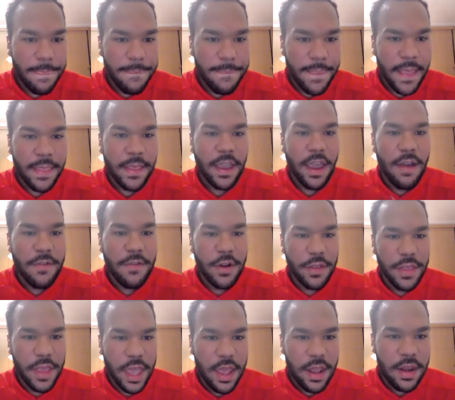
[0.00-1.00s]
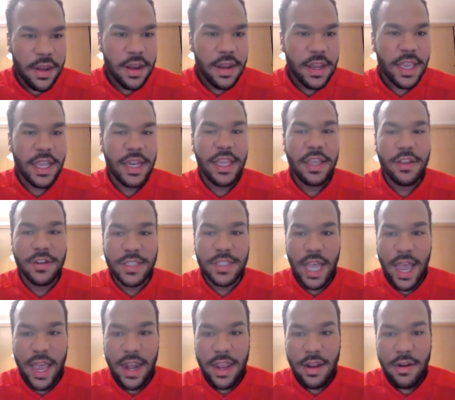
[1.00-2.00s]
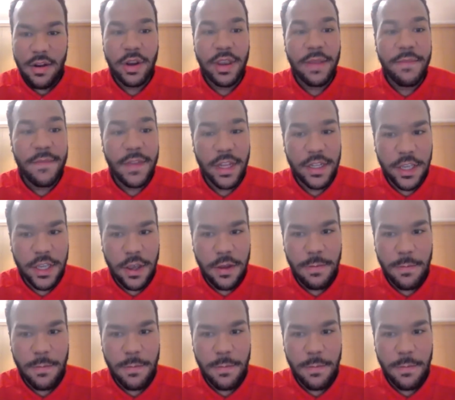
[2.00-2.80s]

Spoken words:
and the governor then can either sign it or can veto.